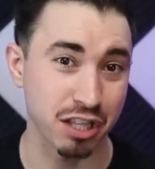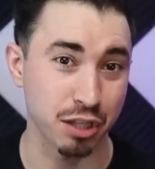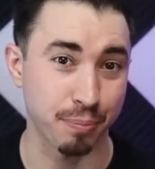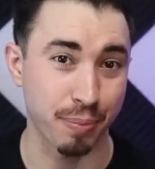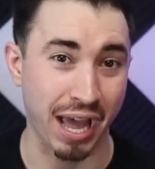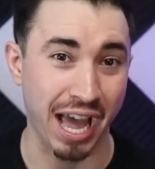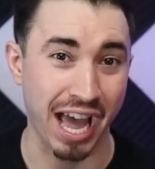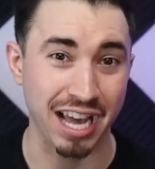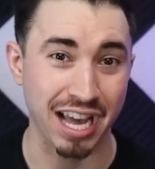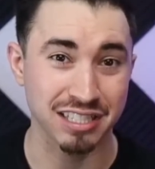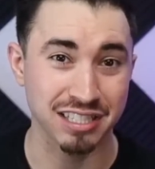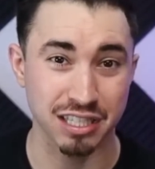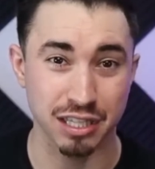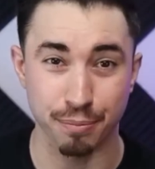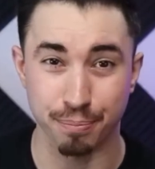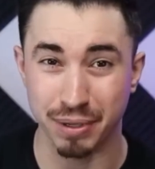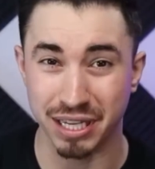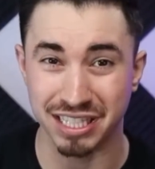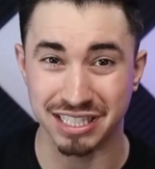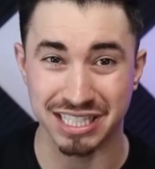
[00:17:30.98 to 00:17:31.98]
the past in the
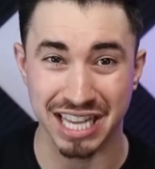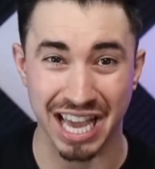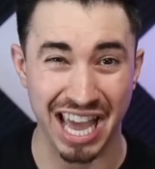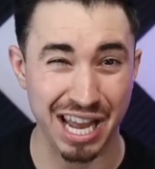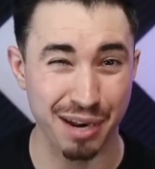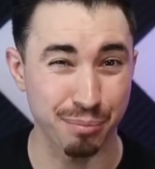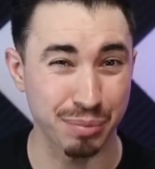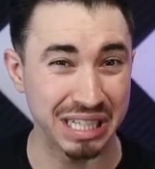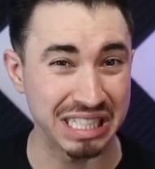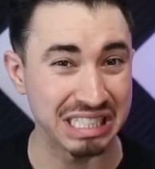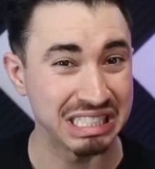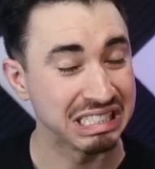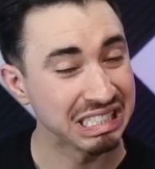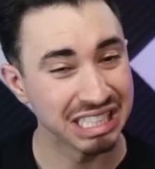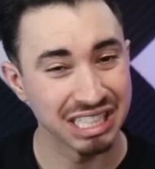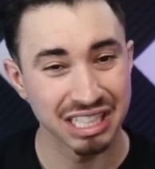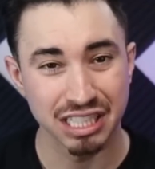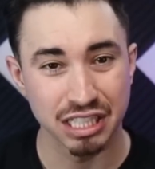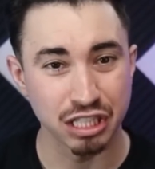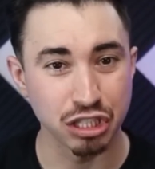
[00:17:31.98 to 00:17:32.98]
Big Ten, but
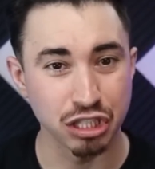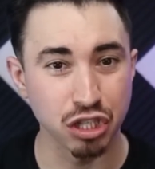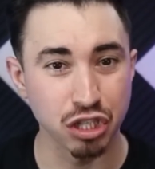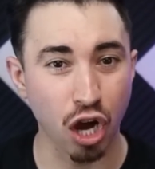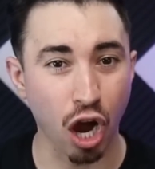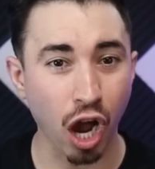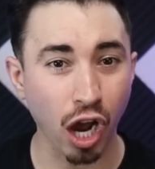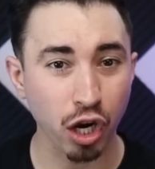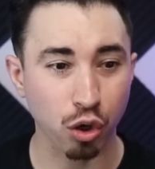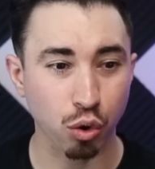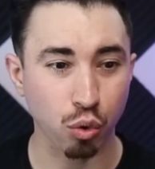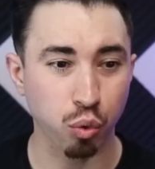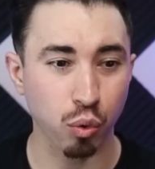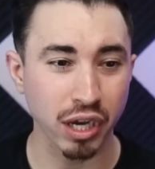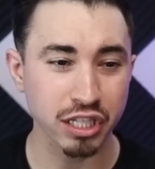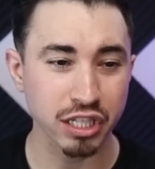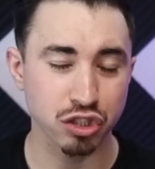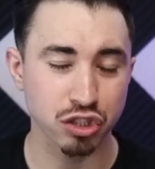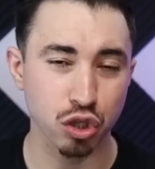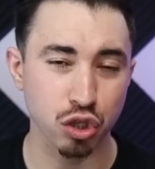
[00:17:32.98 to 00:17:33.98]
not
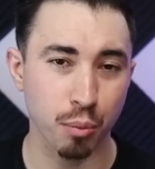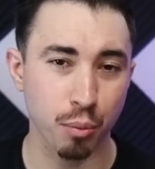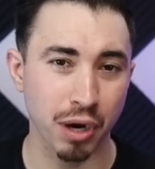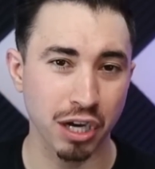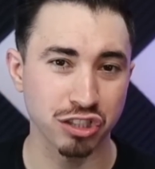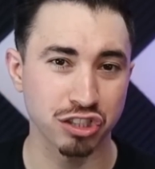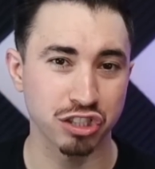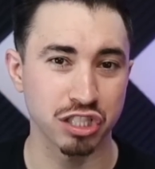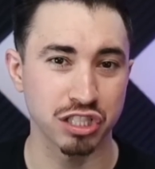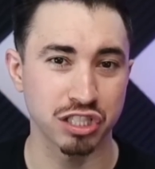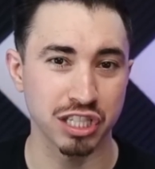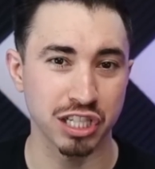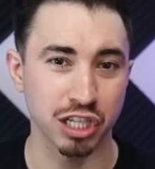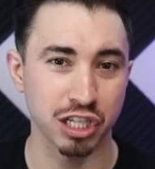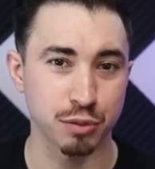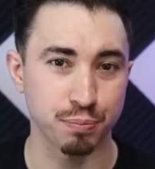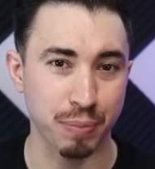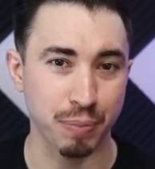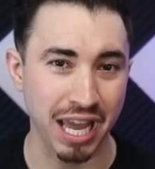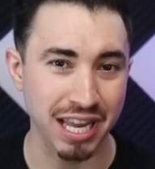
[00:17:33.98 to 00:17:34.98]
quite so much this year
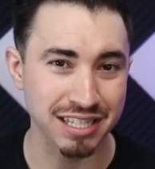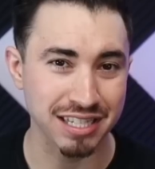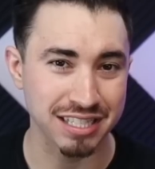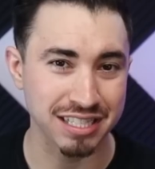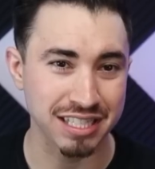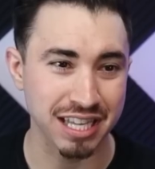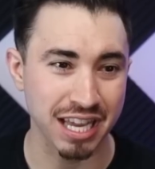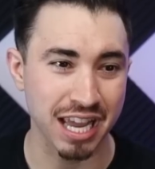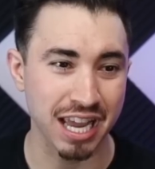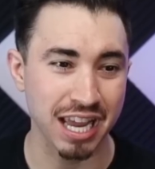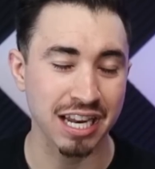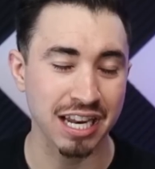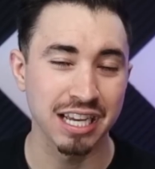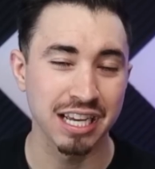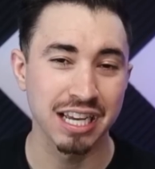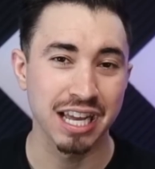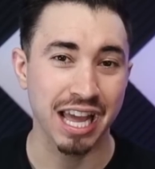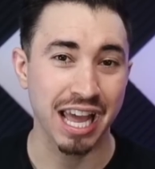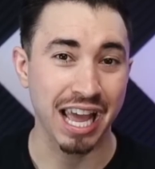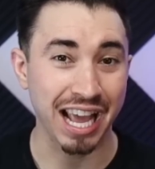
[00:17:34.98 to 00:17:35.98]
as Penn State
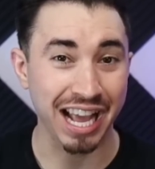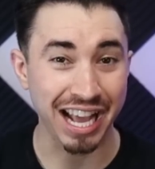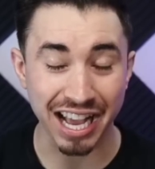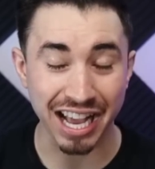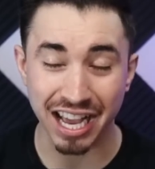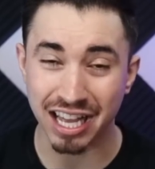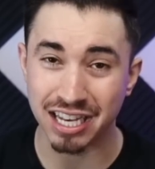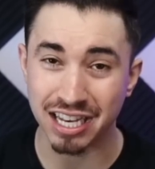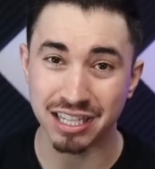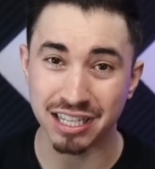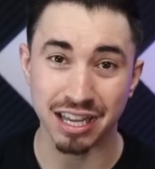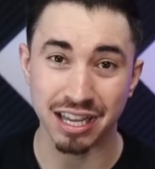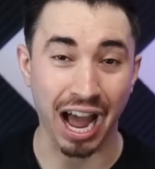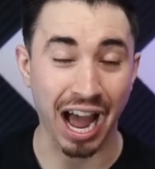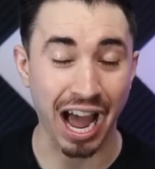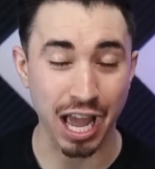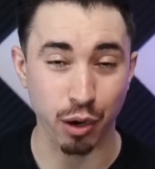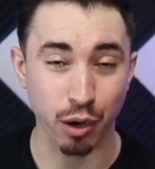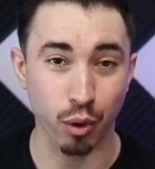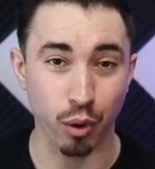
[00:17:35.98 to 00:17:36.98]
and
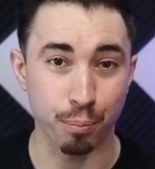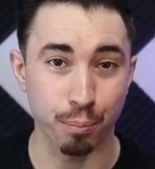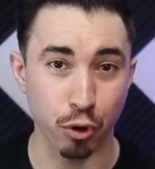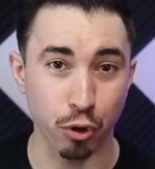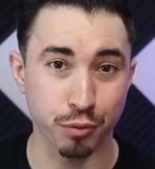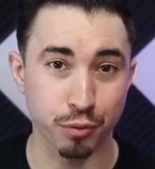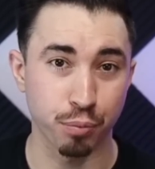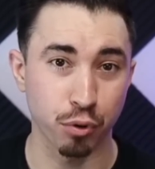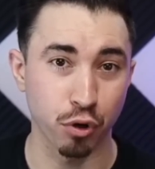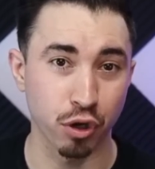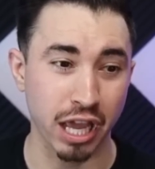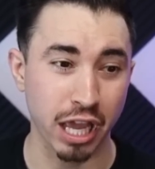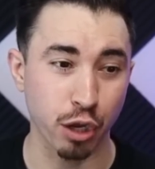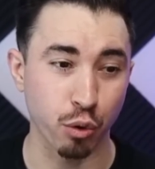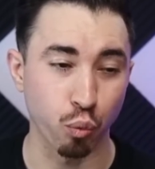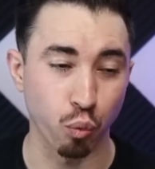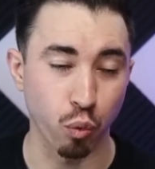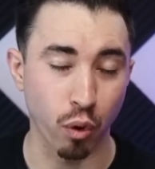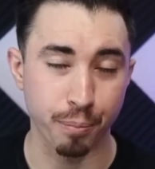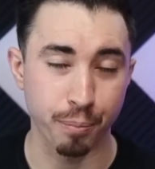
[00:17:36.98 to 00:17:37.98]
Iowa both put a
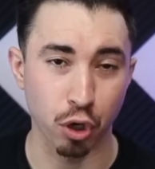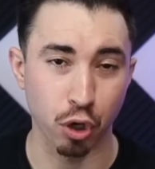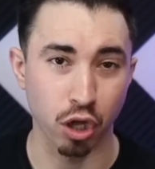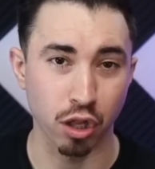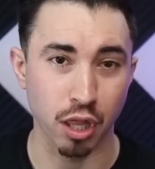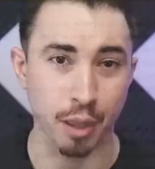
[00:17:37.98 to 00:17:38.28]
whooping on